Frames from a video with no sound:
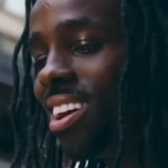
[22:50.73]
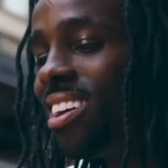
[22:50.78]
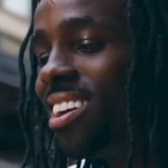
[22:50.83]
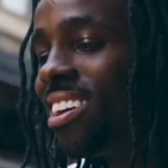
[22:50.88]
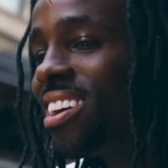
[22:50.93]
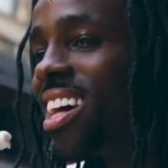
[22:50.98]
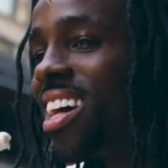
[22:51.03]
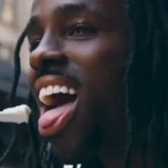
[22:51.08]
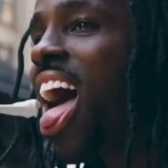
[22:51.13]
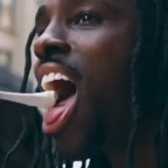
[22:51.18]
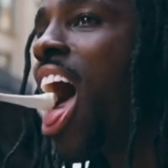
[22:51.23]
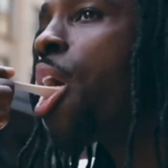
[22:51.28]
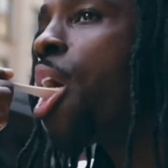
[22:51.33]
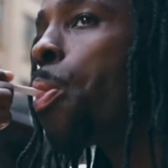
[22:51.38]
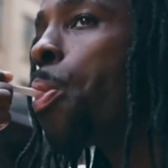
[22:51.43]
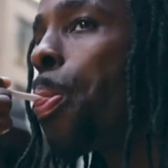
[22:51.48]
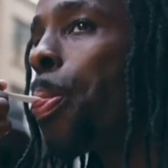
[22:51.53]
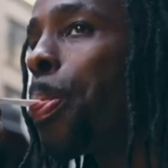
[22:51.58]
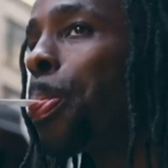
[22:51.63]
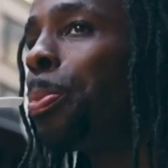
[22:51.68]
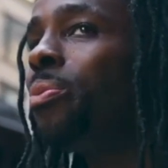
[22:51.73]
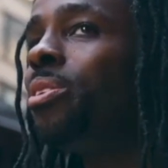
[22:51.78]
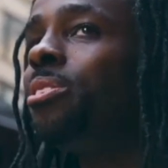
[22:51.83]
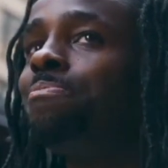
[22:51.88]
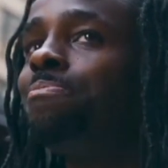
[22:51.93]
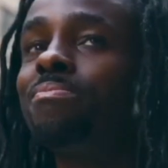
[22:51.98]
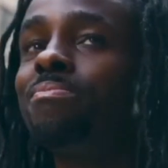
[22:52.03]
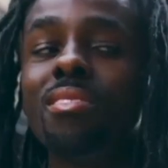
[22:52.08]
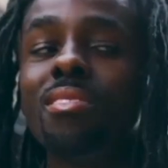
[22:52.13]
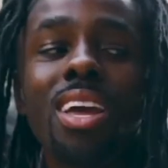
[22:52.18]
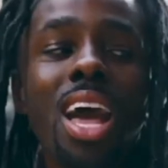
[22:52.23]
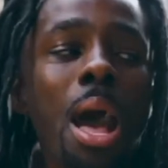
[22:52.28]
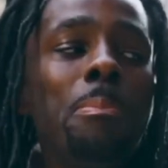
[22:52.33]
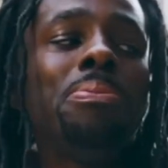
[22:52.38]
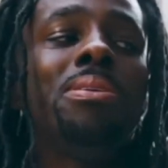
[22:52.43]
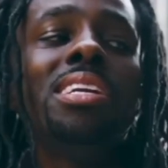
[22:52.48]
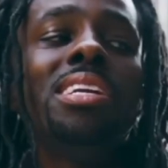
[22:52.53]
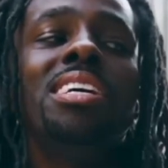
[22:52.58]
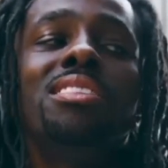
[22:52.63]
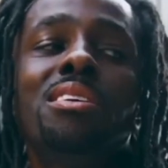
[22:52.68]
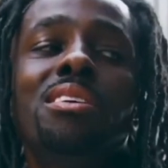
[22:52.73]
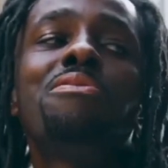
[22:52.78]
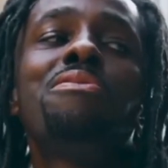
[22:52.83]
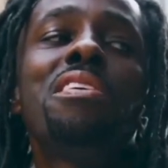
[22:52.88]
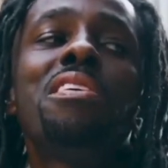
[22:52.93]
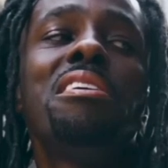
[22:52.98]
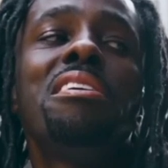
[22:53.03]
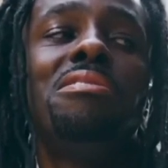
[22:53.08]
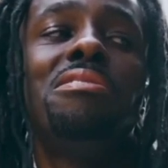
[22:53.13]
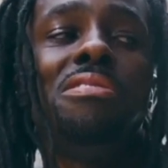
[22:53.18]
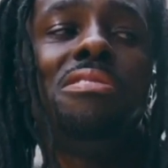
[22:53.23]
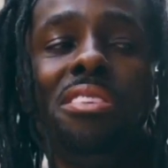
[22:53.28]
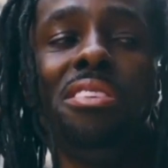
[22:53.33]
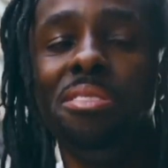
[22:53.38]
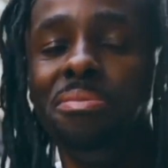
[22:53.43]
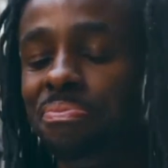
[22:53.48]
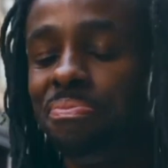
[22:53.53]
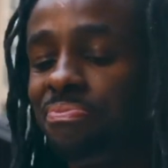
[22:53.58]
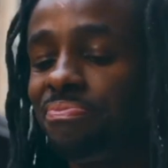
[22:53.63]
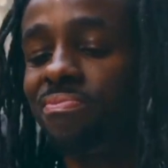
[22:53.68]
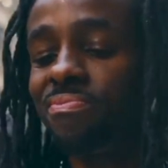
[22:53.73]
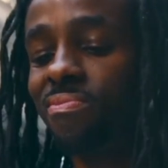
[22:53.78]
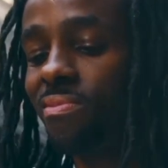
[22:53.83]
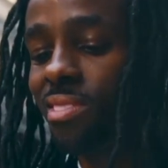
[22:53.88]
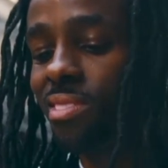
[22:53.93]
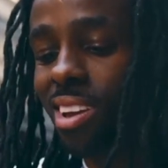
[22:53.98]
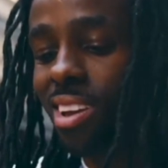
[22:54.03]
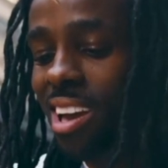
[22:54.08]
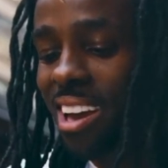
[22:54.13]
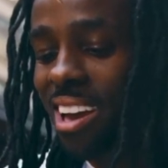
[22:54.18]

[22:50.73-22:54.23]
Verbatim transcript: responding to Amber, I, I plead the fifth. One of the